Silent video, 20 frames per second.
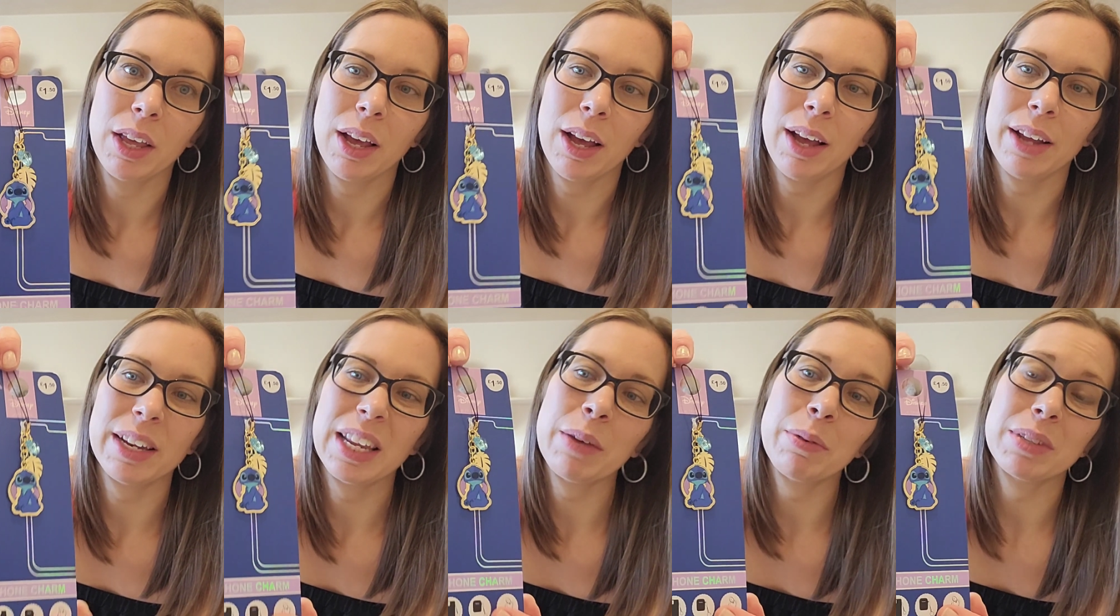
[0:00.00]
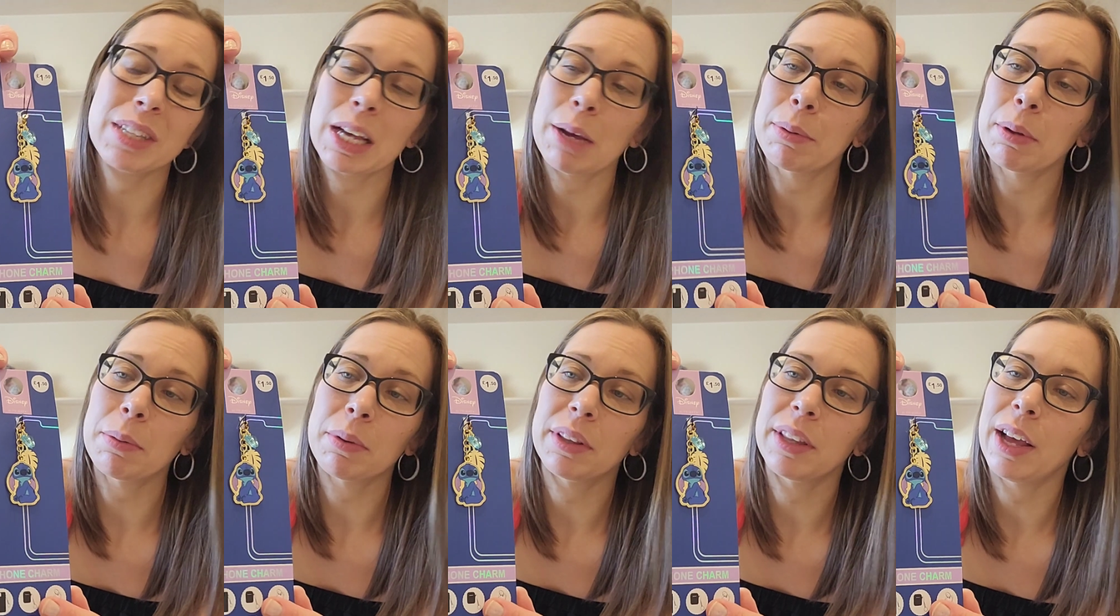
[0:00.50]
And he was
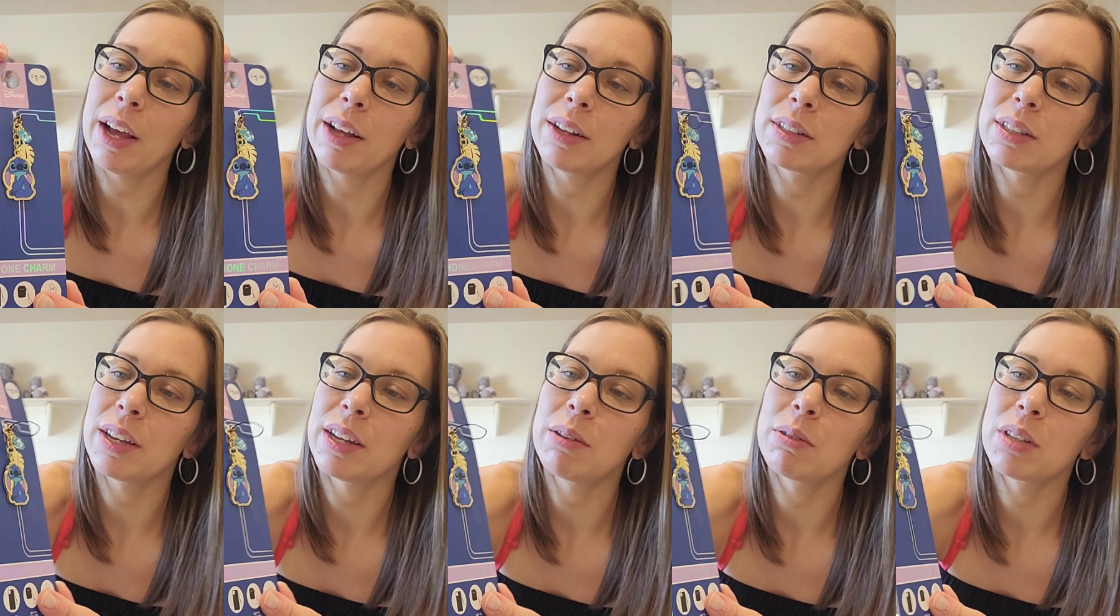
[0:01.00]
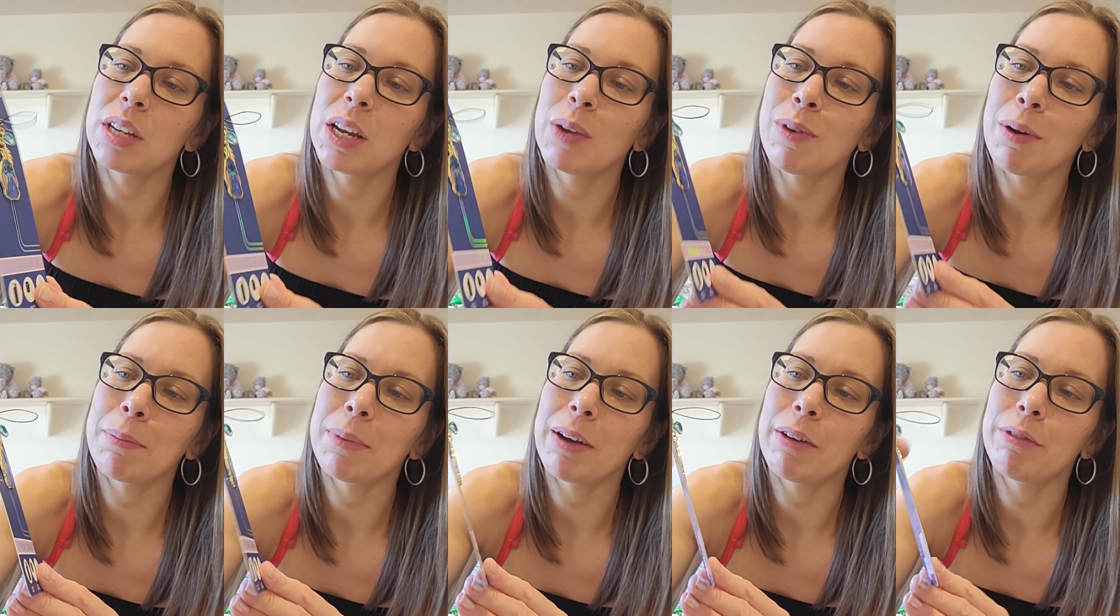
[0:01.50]
happy with that. So it was only
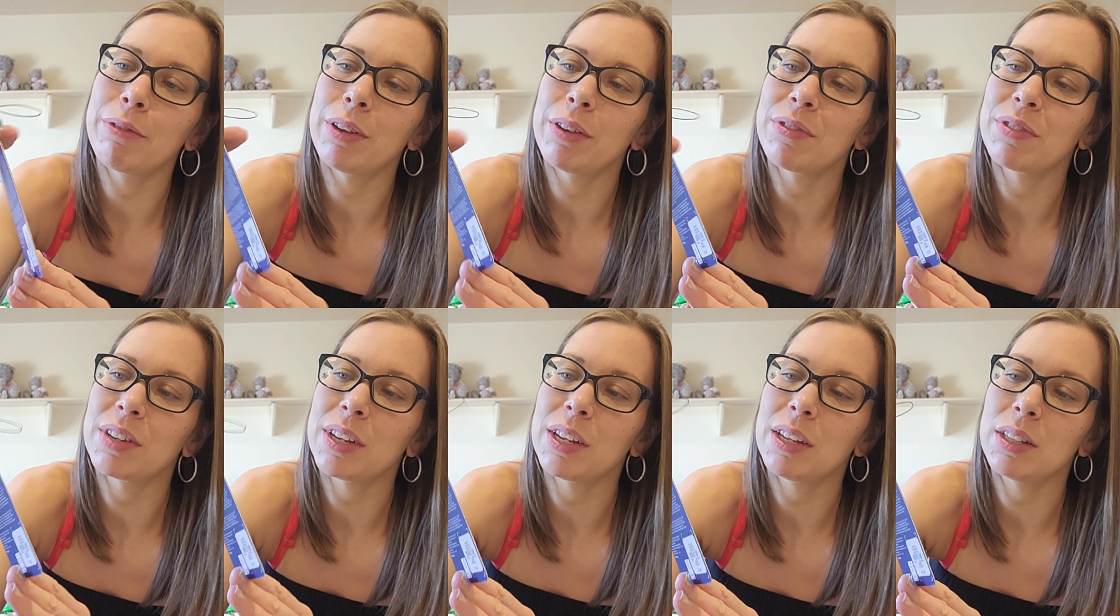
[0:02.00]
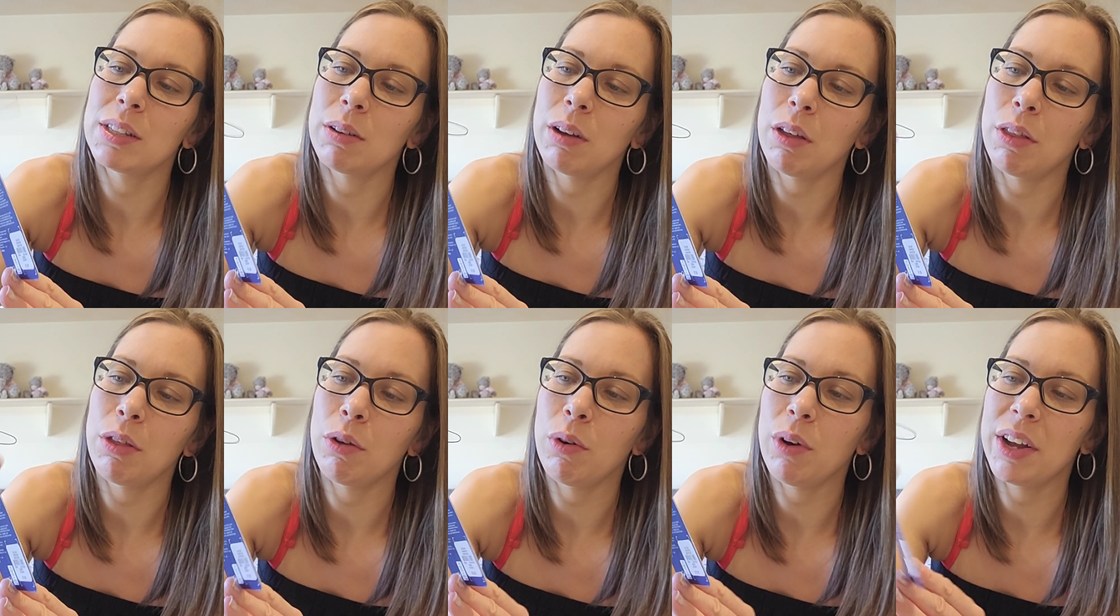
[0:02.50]
£1.50, so I
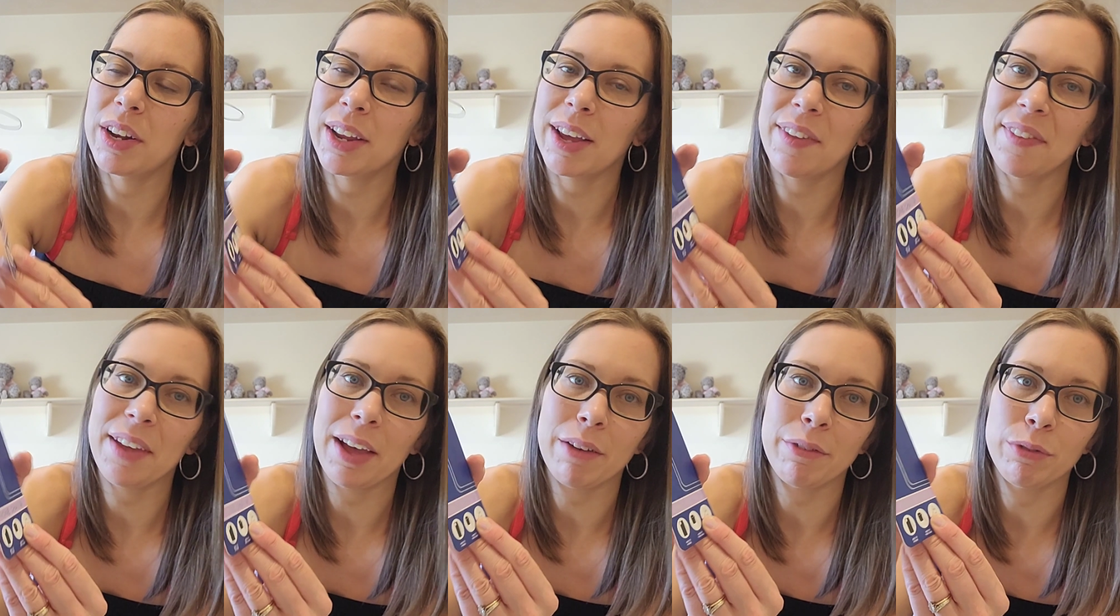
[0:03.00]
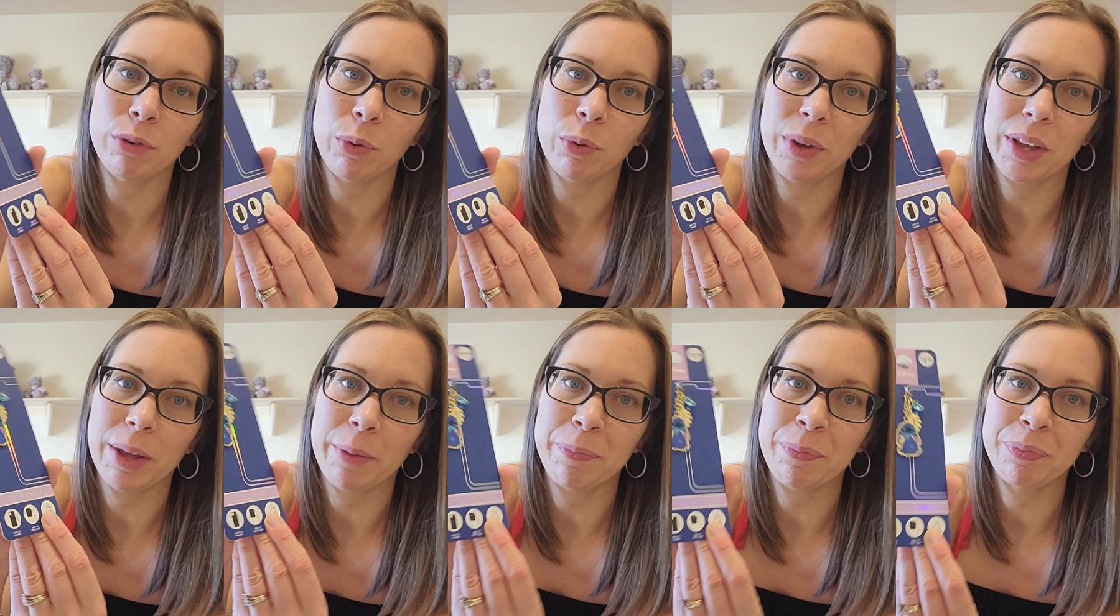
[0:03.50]
thought I'd get that for
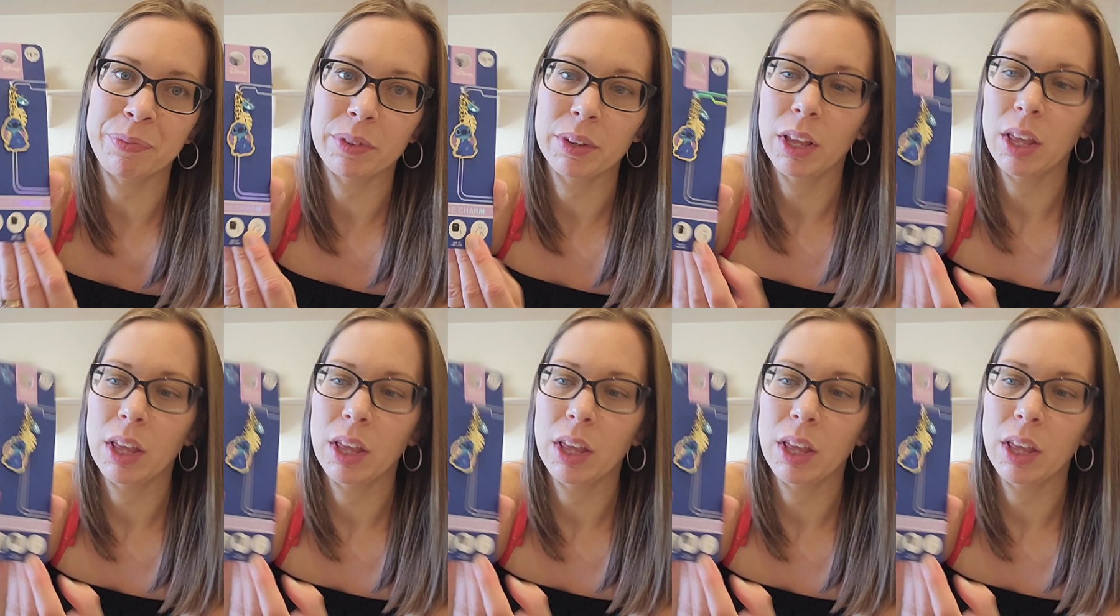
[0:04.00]
him.